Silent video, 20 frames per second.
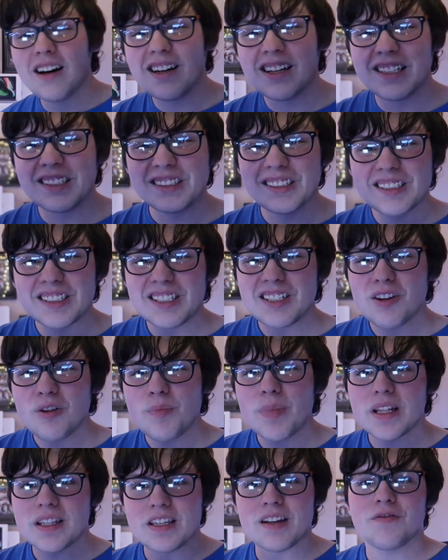a little
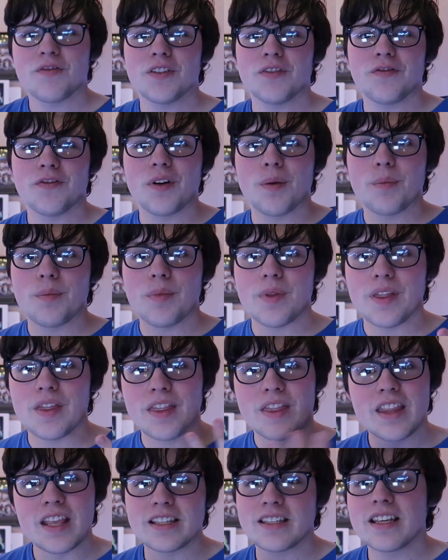bit different
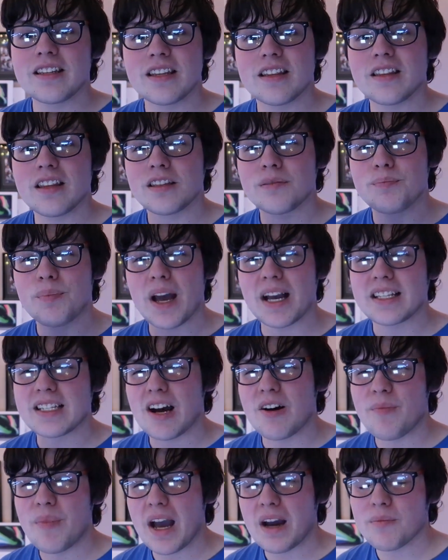from, this isn't the spec
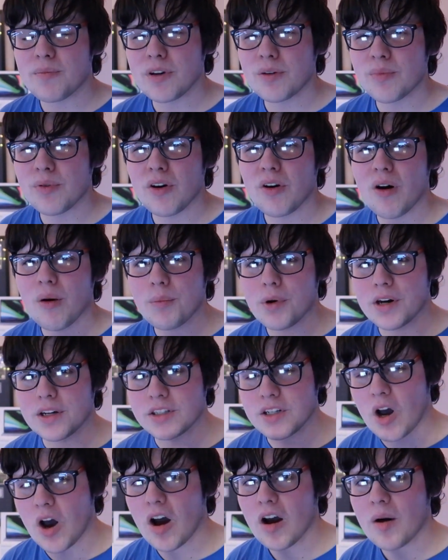down MacBook Pro I'm going
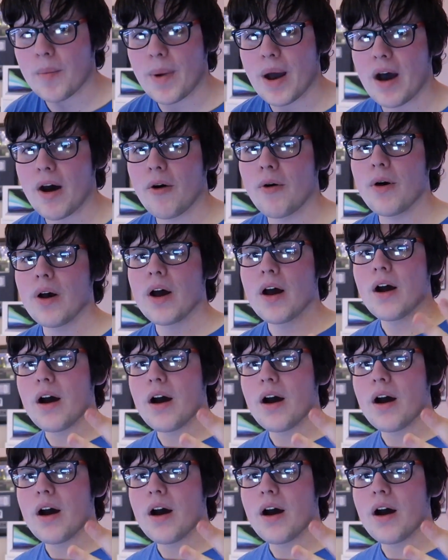to talk about.